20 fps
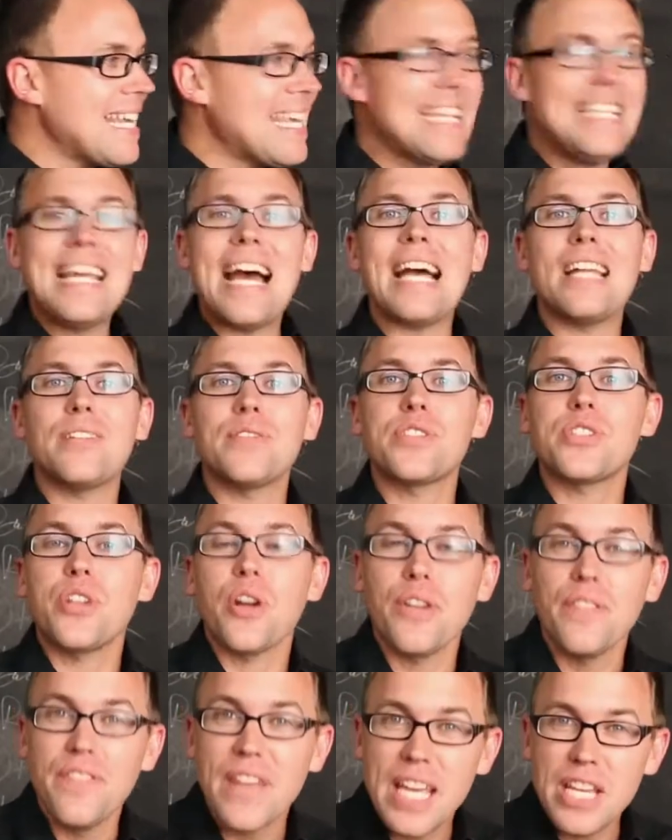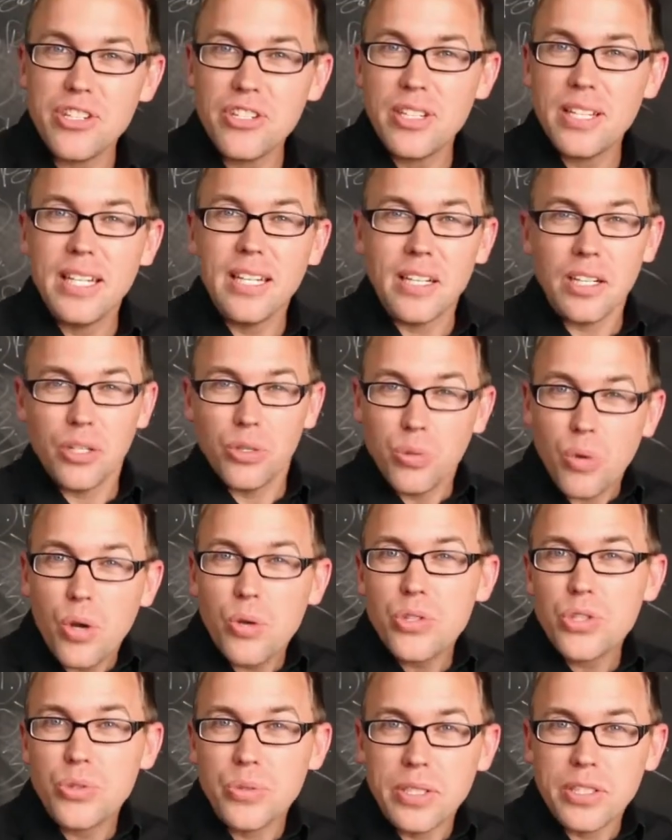he died of starvation in a
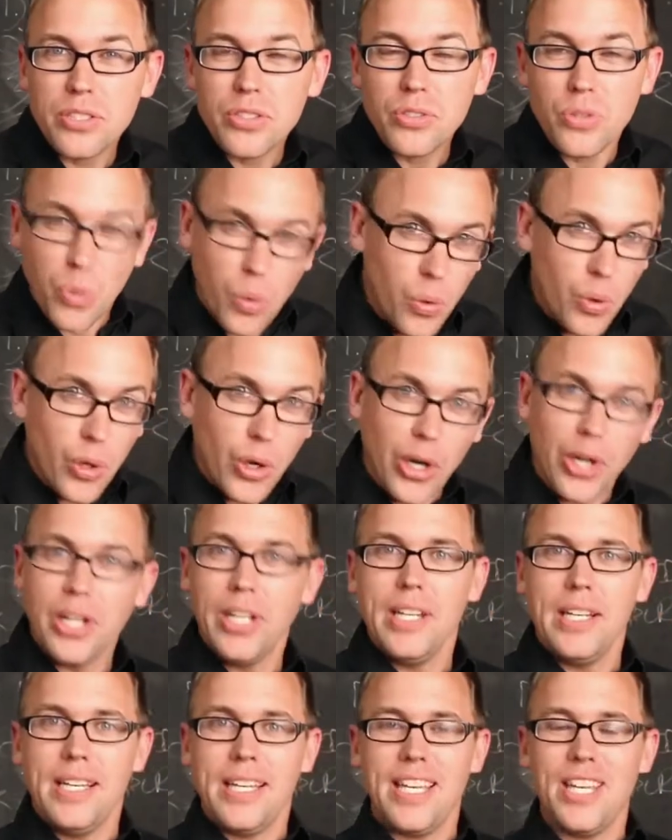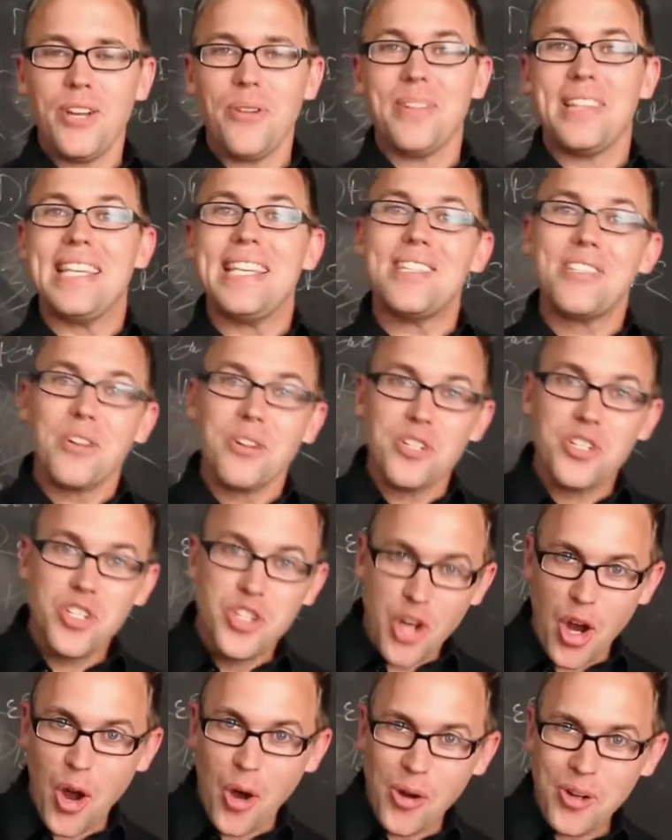grocery store. These are
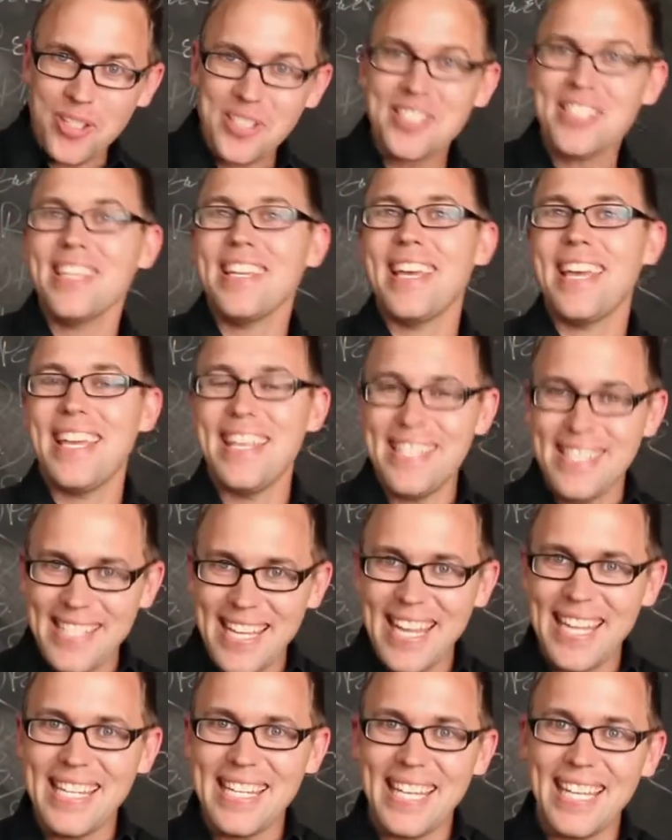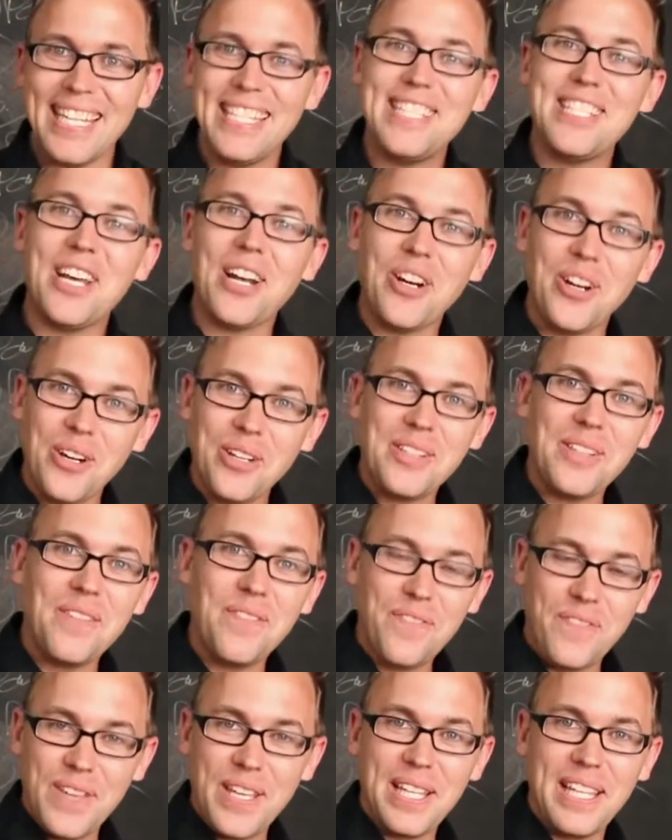jokes intended to hurt
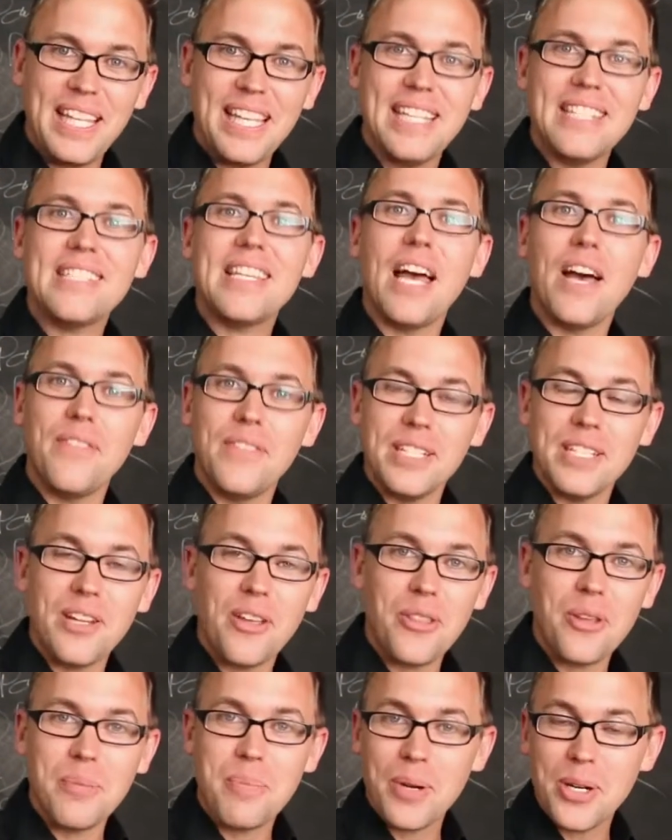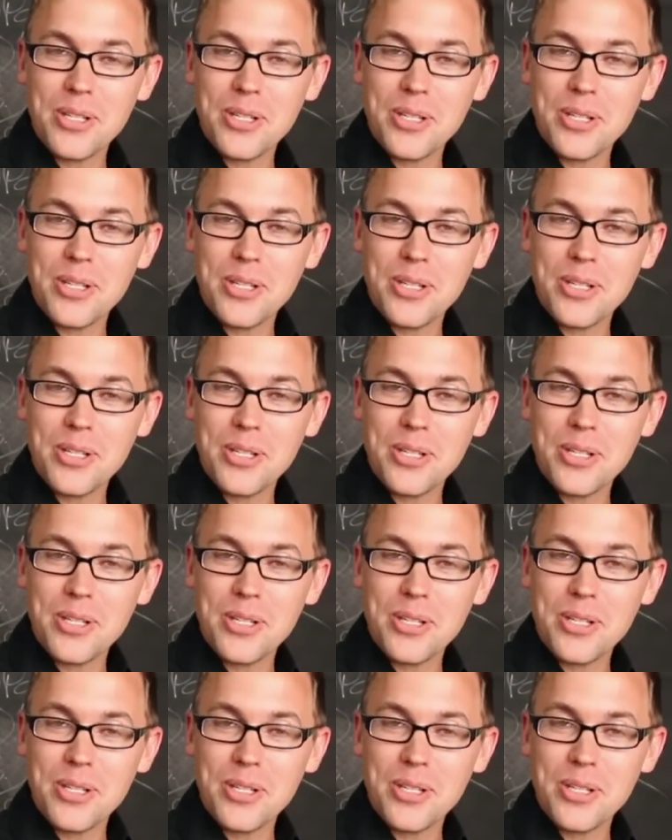the feelings of another